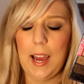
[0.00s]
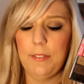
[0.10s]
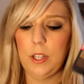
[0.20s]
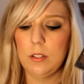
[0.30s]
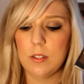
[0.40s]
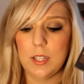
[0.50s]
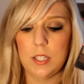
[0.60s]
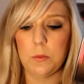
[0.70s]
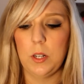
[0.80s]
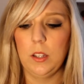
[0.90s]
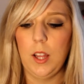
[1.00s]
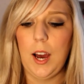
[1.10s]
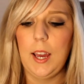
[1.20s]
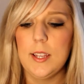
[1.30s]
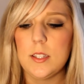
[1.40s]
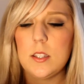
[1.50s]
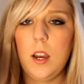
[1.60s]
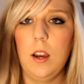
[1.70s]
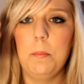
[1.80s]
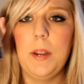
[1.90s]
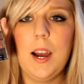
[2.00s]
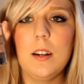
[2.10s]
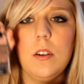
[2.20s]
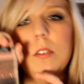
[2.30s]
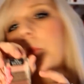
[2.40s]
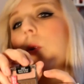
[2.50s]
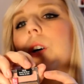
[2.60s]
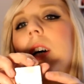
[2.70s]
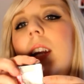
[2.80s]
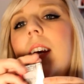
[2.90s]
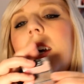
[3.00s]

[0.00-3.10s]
I've used this one a lot, is Knock on Wood.